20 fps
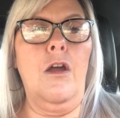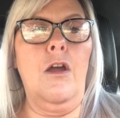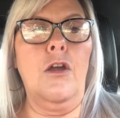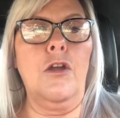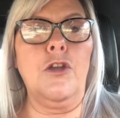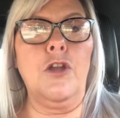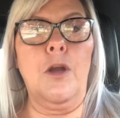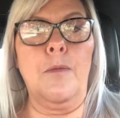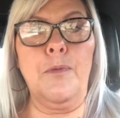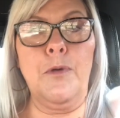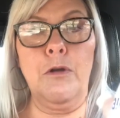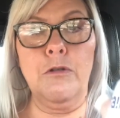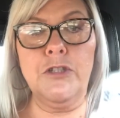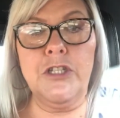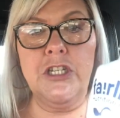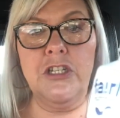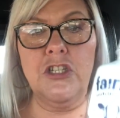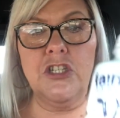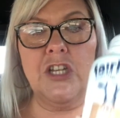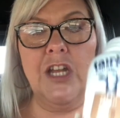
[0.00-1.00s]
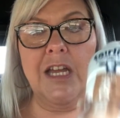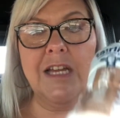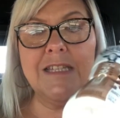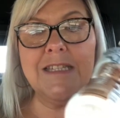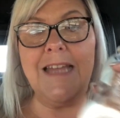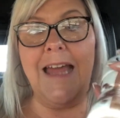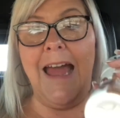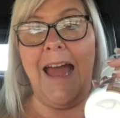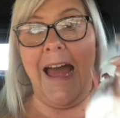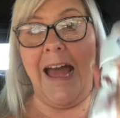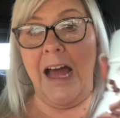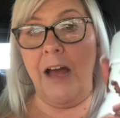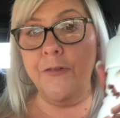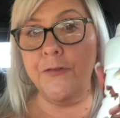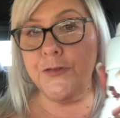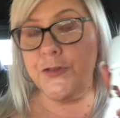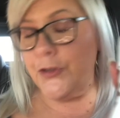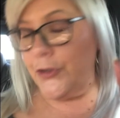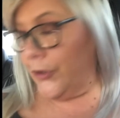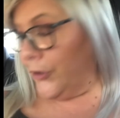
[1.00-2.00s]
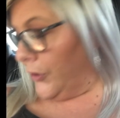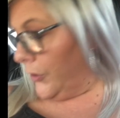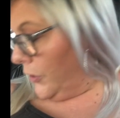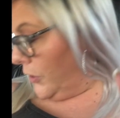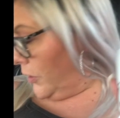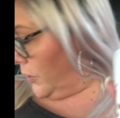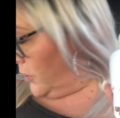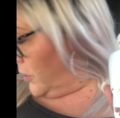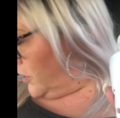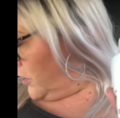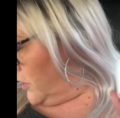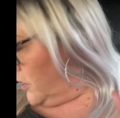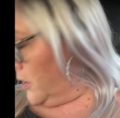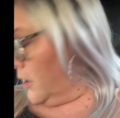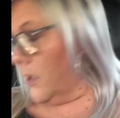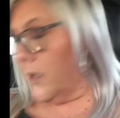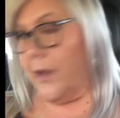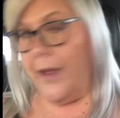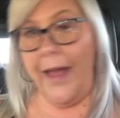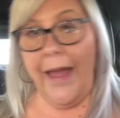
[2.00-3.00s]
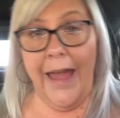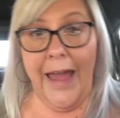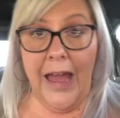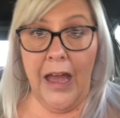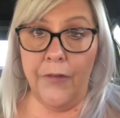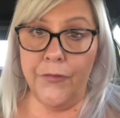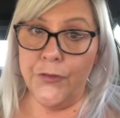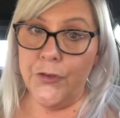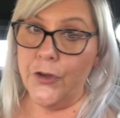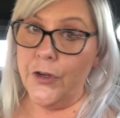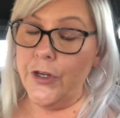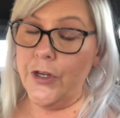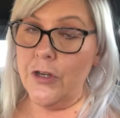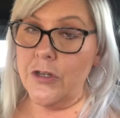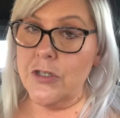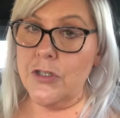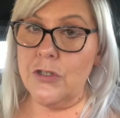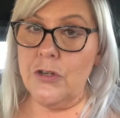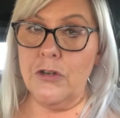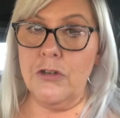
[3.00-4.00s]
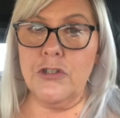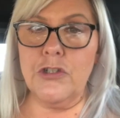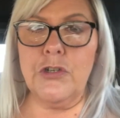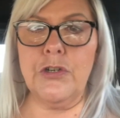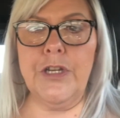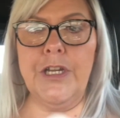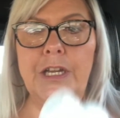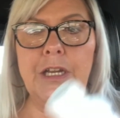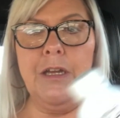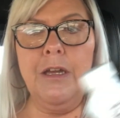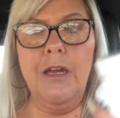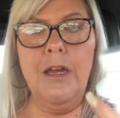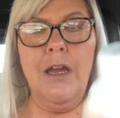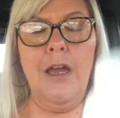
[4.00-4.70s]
Your protein shakes after your surgery,